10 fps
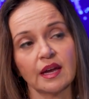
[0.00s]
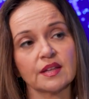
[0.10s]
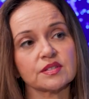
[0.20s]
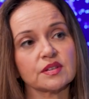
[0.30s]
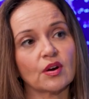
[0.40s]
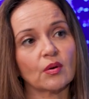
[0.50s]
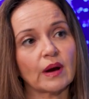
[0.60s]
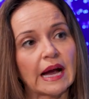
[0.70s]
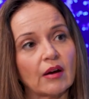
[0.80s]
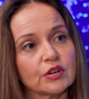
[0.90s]
And so,
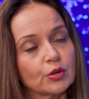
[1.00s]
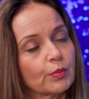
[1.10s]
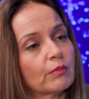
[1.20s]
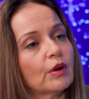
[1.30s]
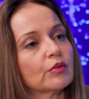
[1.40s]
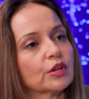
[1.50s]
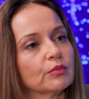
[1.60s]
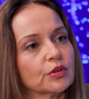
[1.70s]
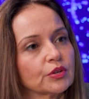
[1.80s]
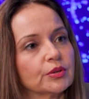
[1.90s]
how do you promote
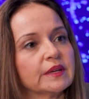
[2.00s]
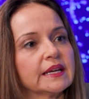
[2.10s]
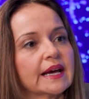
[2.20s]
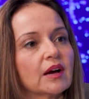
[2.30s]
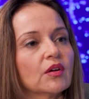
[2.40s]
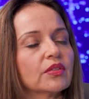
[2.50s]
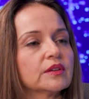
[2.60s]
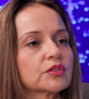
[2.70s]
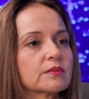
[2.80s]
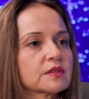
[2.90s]
good, good, community health
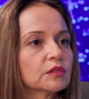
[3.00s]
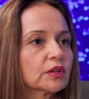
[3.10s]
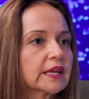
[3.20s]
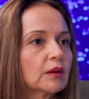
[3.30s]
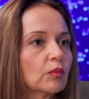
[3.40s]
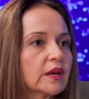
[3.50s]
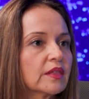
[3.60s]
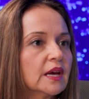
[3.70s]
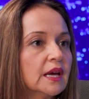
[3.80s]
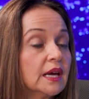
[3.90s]
in terms of looking
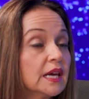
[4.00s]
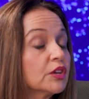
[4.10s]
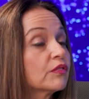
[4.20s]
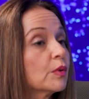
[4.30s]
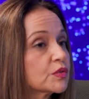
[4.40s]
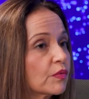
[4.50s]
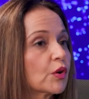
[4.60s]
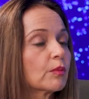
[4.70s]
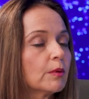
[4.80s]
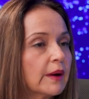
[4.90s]
with in your most
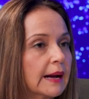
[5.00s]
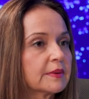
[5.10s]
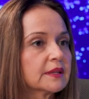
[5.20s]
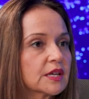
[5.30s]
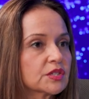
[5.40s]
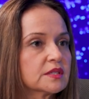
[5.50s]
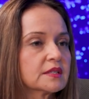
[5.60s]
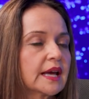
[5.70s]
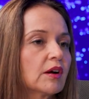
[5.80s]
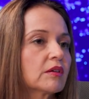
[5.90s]
vulnerable populations,
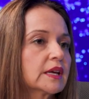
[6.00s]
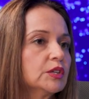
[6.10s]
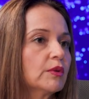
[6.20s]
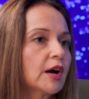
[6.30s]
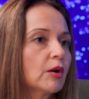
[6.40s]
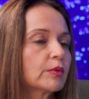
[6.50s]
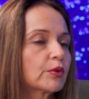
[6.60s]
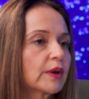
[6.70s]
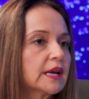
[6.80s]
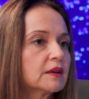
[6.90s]
and how can you help
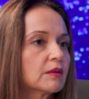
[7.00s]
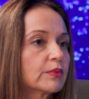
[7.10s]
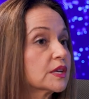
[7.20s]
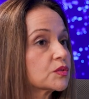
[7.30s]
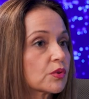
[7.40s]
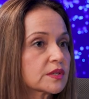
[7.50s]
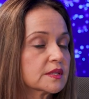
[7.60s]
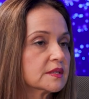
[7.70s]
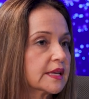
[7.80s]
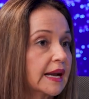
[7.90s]
create
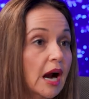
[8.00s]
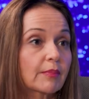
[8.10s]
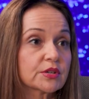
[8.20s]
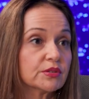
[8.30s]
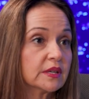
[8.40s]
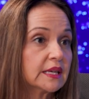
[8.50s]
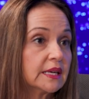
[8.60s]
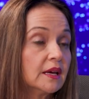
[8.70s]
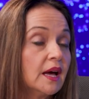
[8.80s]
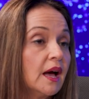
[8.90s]
resources and
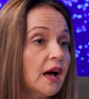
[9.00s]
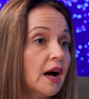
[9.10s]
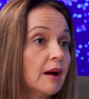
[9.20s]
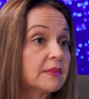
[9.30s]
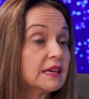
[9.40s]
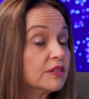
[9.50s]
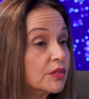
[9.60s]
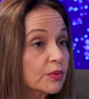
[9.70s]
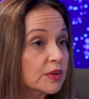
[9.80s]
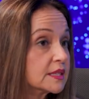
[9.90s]
opportunity, um, even
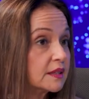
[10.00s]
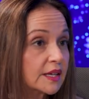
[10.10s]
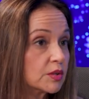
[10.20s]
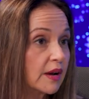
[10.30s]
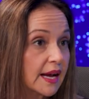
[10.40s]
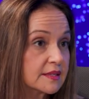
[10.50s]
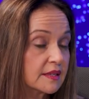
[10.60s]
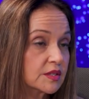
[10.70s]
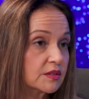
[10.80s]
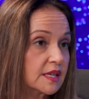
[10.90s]
through intellectual
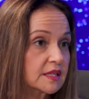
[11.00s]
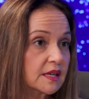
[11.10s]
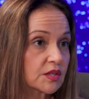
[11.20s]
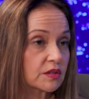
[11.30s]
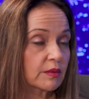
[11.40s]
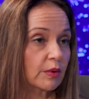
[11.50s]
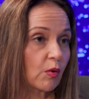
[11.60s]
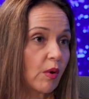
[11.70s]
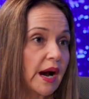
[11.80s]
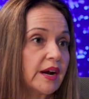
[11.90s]
assets? So, it doesn't necessarily
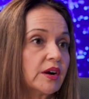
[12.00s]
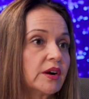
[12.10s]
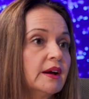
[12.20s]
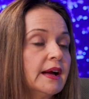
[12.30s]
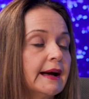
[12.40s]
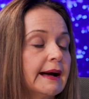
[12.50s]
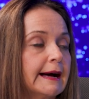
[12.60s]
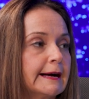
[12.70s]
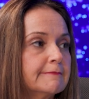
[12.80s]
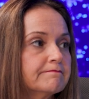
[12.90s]
require
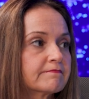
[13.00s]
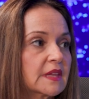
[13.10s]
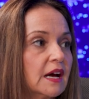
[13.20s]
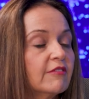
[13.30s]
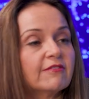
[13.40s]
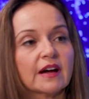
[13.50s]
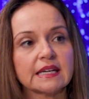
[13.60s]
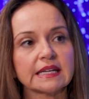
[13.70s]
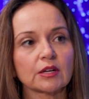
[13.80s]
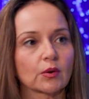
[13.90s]
um, a
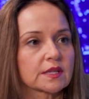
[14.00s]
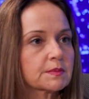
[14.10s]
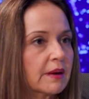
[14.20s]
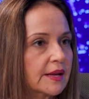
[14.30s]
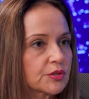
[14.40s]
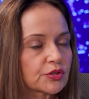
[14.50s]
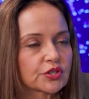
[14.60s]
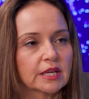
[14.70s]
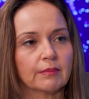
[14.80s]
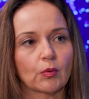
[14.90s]
funding or a
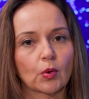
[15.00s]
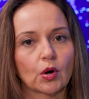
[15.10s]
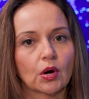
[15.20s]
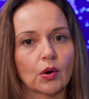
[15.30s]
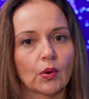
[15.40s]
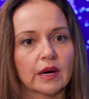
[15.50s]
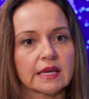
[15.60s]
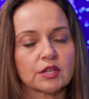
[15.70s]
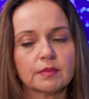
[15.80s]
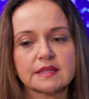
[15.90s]
sponsorship, or or
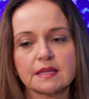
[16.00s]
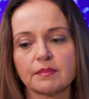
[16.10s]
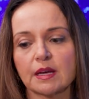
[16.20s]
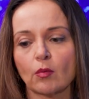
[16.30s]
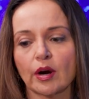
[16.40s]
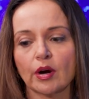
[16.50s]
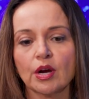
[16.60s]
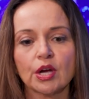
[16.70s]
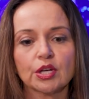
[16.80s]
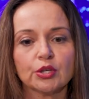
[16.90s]
it could be something where
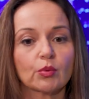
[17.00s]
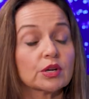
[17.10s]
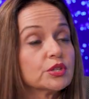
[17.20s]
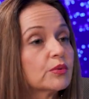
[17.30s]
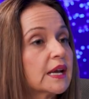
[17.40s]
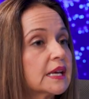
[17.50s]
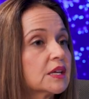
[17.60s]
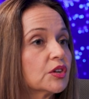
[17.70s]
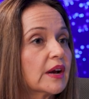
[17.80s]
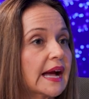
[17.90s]
you are
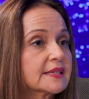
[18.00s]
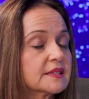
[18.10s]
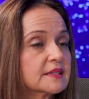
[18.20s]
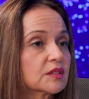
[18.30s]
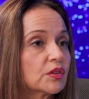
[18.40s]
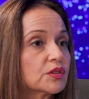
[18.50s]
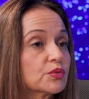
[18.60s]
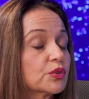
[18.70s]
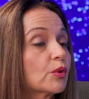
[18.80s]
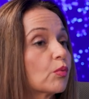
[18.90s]
donating your assets and goods
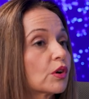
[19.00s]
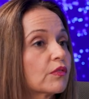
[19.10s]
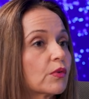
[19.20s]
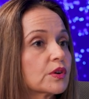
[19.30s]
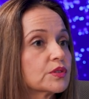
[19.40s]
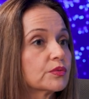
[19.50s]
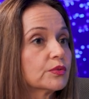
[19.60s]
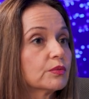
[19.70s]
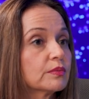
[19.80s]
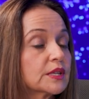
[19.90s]
through your workforce
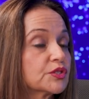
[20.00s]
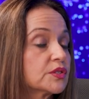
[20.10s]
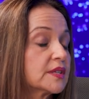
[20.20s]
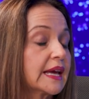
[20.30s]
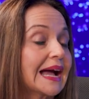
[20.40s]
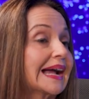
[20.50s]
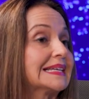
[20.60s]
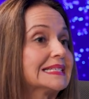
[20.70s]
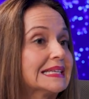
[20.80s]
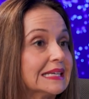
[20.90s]
through, let's just say,
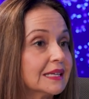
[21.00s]
IT